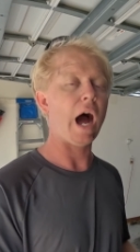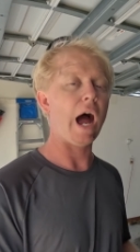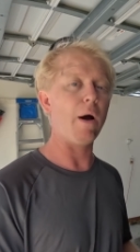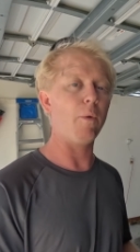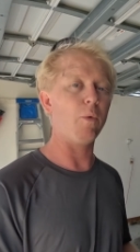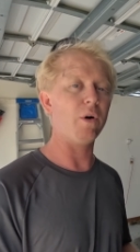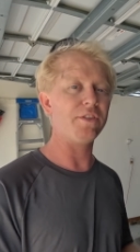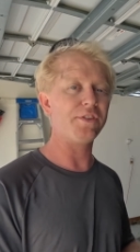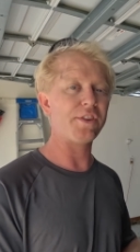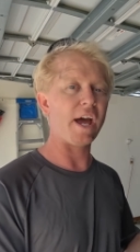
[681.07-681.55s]

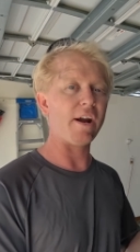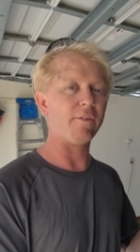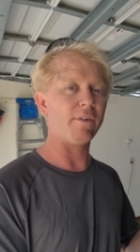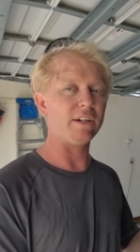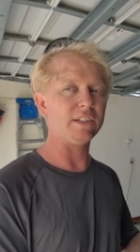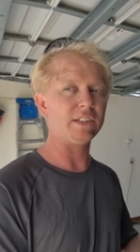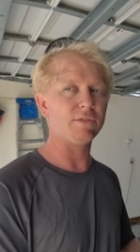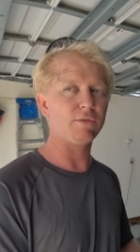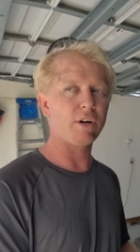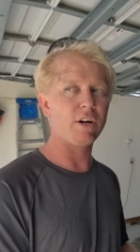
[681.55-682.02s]
I want that
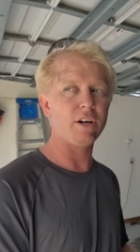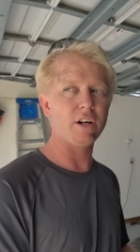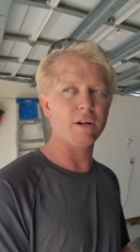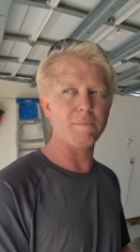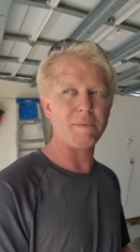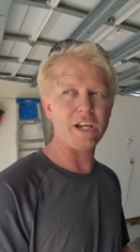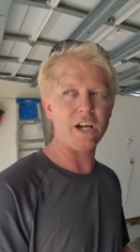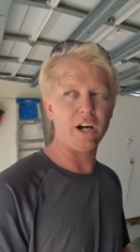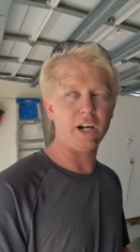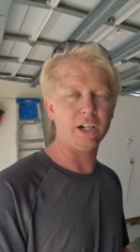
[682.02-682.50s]
reservoir
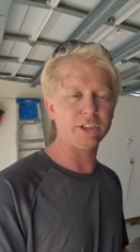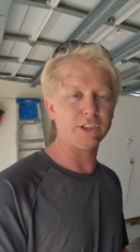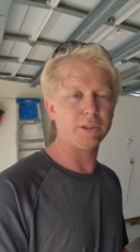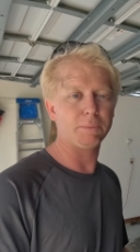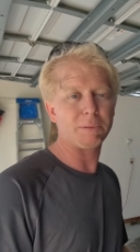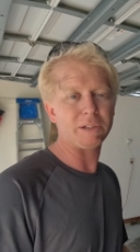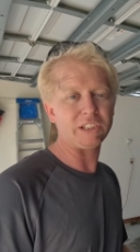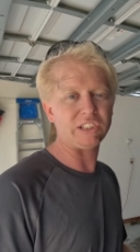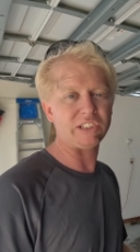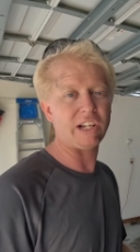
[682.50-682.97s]
to be one
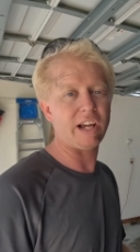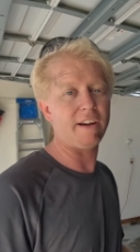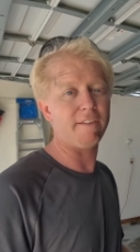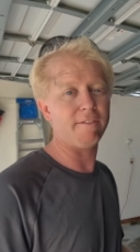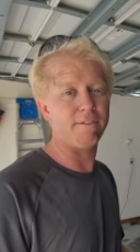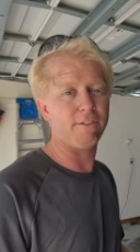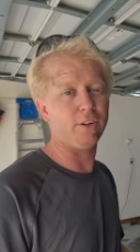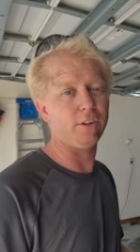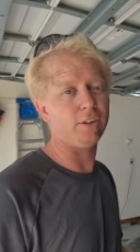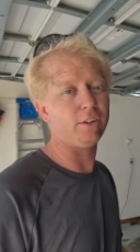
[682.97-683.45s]
hundred percent
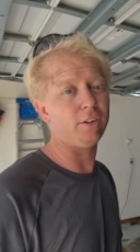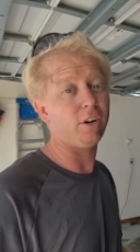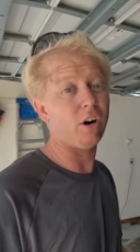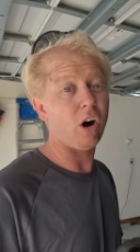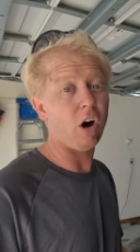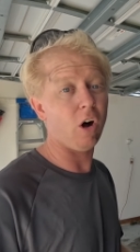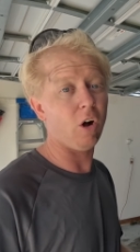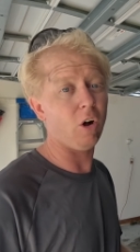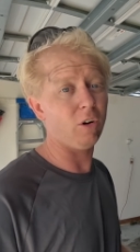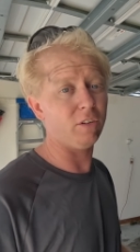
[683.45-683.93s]
full
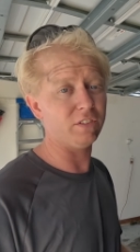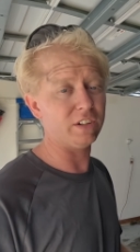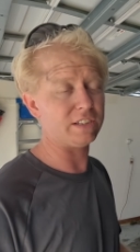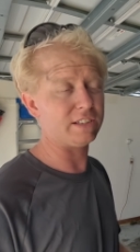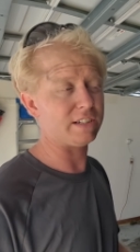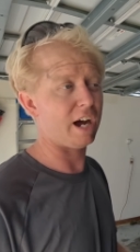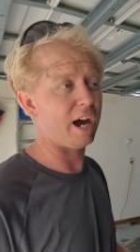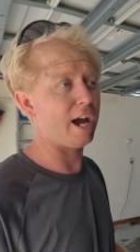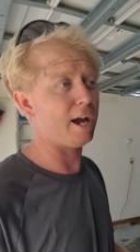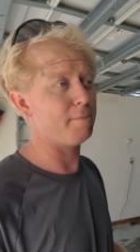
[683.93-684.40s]
all the
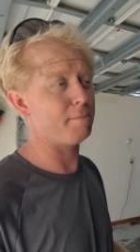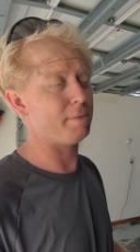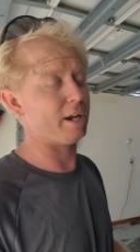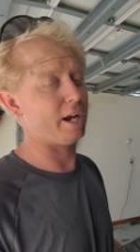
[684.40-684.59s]
time,